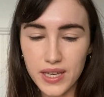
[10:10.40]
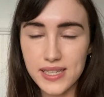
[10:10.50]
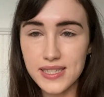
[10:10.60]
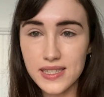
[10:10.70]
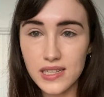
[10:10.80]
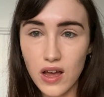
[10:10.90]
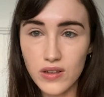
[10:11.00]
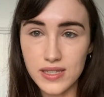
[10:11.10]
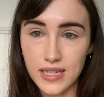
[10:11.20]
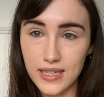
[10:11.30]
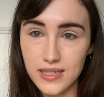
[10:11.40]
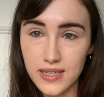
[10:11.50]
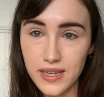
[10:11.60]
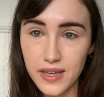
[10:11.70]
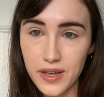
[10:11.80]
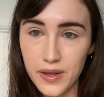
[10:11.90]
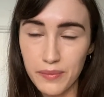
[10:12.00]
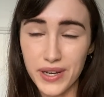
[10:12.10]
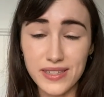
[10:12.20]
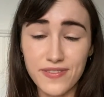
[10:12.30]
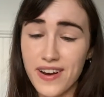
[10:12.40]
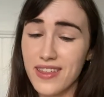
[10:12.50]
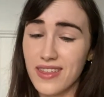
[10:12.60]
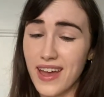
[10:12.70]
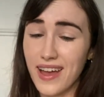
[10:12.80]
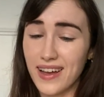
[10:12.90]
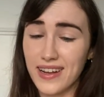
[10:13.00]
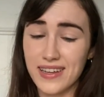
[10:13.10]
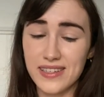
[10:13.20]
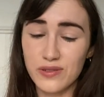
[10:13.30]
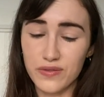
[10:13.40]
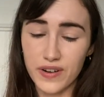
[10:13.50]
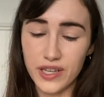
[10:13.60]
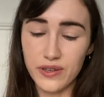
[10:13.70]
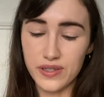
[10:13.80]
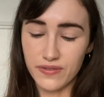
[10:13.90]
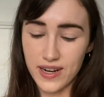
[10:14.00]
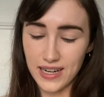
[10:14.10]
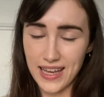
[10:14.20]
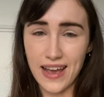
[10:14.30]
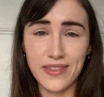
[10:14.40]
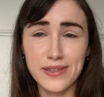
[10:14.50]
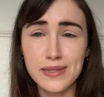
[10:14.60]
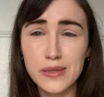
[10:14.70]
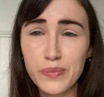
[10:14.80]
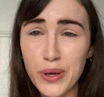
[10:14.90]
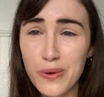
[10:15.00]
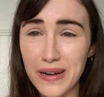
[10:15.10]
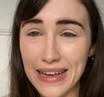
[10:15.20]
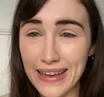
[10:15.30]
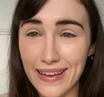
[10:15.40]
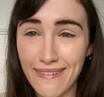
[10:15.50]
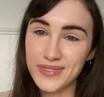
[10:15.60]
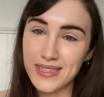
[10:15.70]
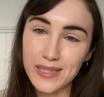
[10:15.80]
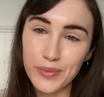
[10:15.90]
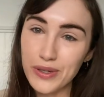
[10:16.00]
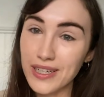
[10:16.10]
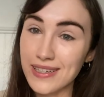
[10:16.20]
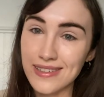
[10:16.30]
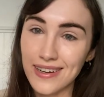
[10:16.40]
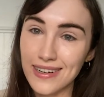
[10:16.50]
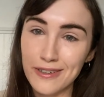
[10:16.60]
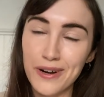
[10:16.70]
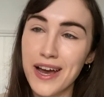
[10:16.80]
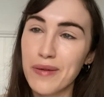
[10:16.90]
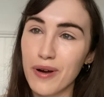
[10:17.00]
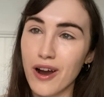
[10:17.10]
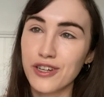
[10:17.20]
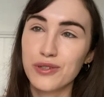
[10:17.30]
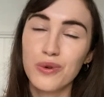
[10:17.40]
It's slanted, but it's very thick and it's not very user friendly. And the spoolie is like a little hairbrush.